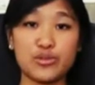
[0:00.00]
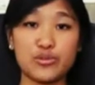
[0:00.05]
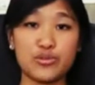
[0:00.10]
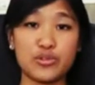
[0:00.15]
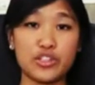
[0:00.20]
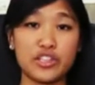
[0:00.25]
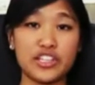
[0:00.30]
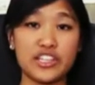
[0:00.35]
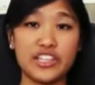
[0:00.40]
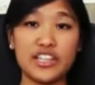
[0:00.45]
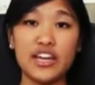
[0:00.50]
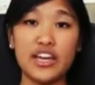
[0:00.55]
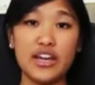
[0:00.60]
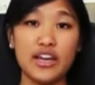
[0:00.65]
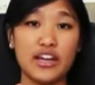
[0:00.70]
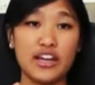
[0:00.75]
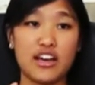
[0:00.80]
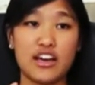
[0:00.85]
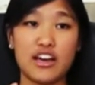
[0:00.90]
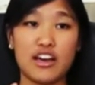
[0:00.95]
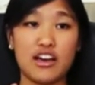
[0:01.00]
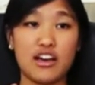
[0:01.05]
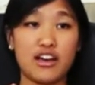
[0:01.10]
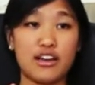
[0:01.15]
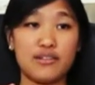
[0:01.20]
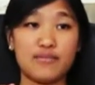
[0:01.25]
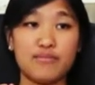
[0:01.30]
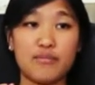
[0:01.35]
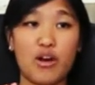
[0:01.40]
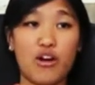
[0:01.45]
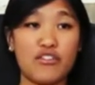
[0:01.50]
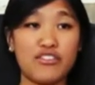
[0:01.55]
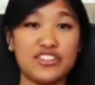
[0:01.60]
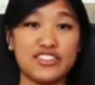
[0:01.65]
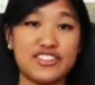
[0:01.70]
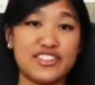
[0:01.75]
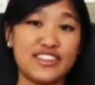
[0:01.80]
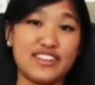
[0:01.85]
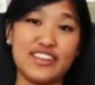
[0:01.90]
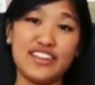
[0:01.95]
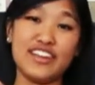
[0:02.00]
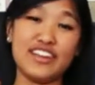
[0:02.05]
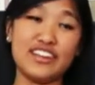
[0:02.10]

really, obviously,